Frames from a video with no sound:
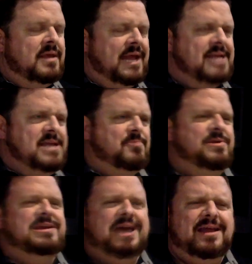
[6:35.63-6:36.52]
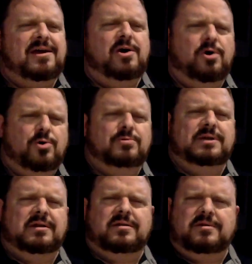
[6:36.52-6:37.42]
And yet we kind of hold
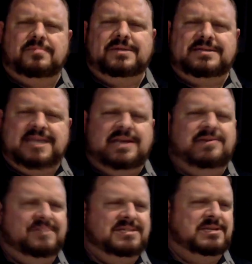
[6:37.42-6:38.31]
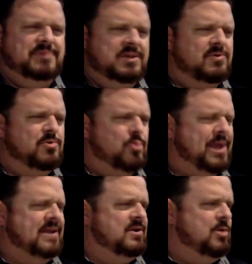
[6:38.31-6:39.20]
it a little bit tenuously. We don't
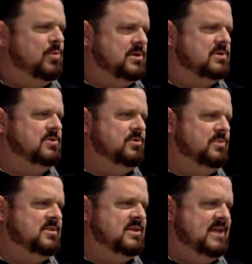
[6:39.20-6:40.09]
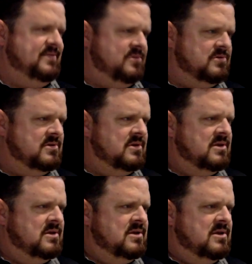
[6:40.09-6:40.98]
quite know what to do with the devil.
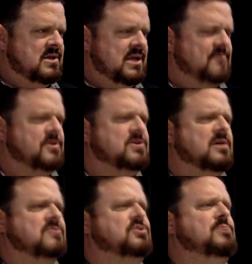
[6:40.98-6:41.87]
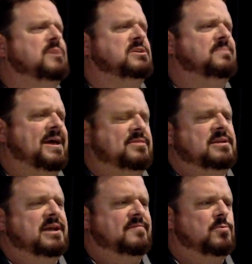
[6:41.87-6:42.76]
If you talk too much about the
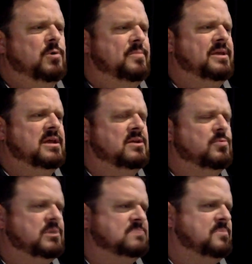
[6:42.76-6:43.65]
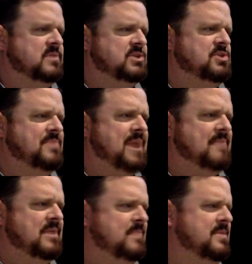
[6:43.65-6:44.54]
devil, we'll begin to whisper that you might
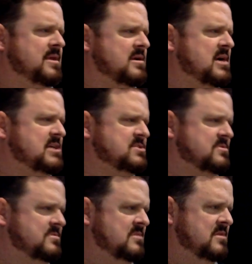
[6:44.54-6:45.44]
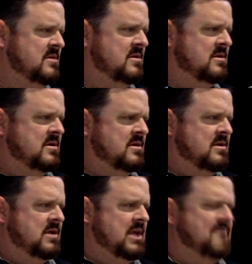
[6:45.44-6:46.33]
be a Pentecostal.
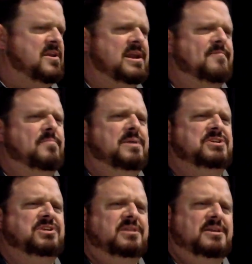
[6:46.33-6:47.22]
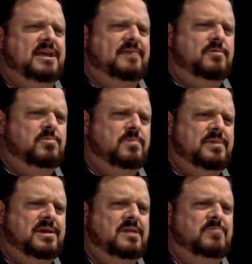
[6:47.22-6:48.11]
If you never mention the devil, we'll
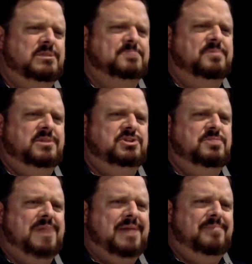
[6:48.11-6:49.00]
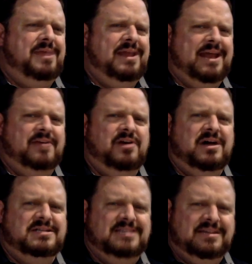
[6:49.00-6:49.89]
begin to whisper that you might be an
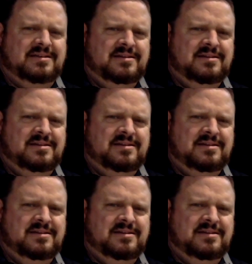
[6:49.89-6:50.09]
agnostic.